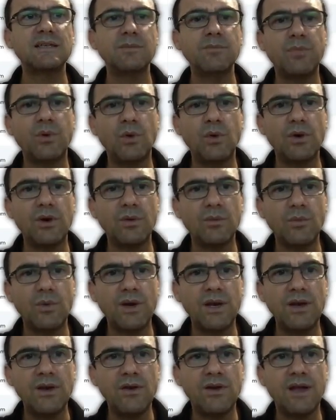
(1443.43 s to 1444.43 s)
important
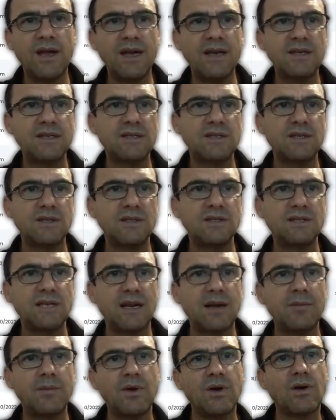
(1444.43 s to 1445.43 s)
when you get to set
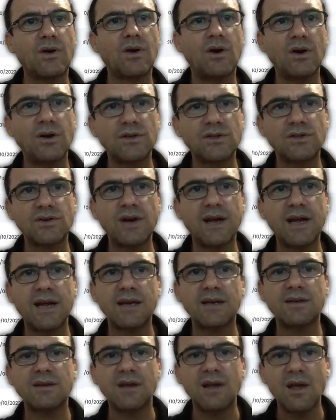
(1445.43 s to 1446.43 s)
up your
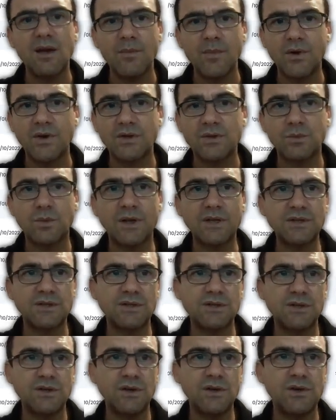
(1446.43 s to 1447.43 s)
contract, because
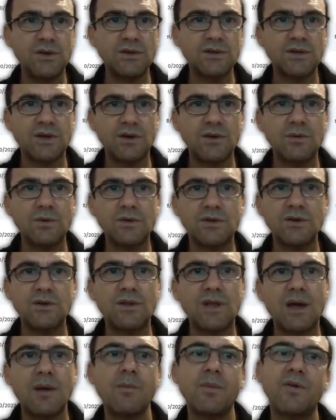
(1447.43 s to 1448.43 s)
once you do
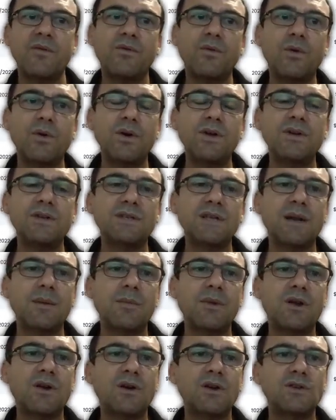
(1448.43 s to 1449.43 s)
that before you set up
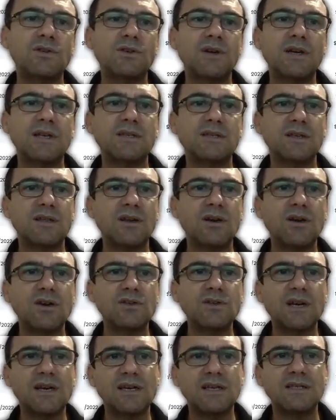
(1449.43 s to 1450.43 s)
your contract. So the
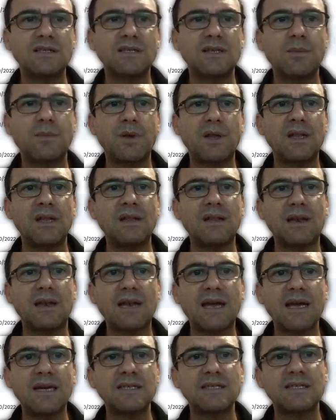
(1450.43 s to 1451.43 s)
contract is typically the
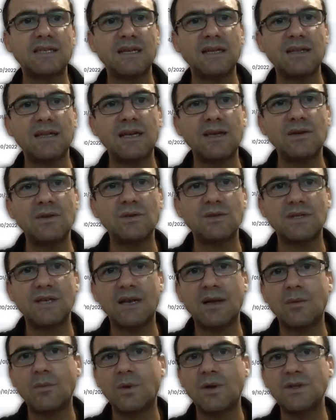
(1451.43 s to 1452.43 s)
last thing that you'll set
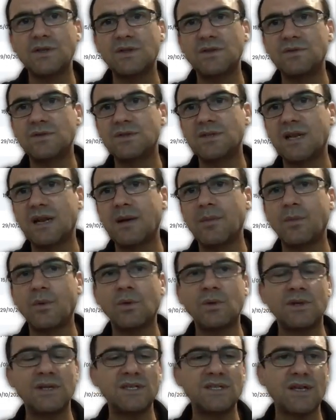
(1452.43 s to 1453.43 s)
up once you've set up
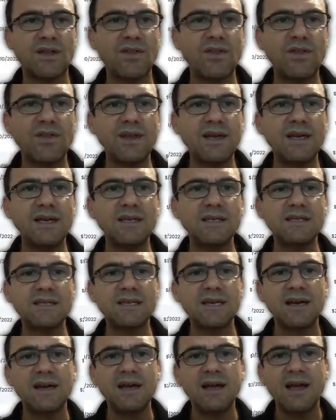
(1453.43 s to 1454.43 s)
all these other things,
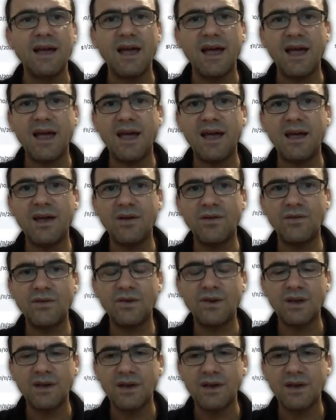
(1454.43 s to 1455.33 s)
and